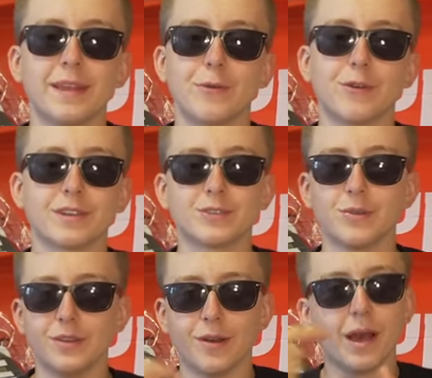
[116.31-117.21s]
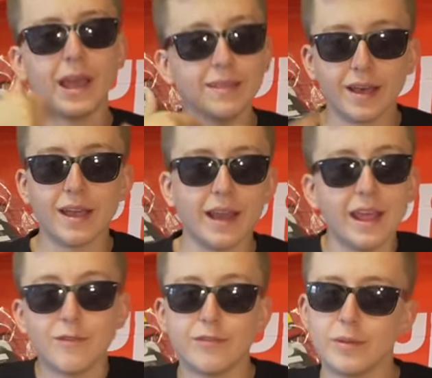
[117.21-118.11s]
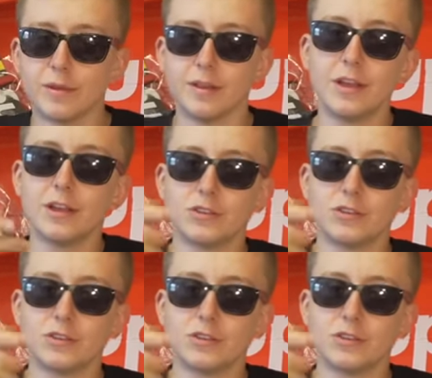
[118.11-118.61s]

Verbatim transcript: it works, so you know, I ain't lying, I ain't fibbing.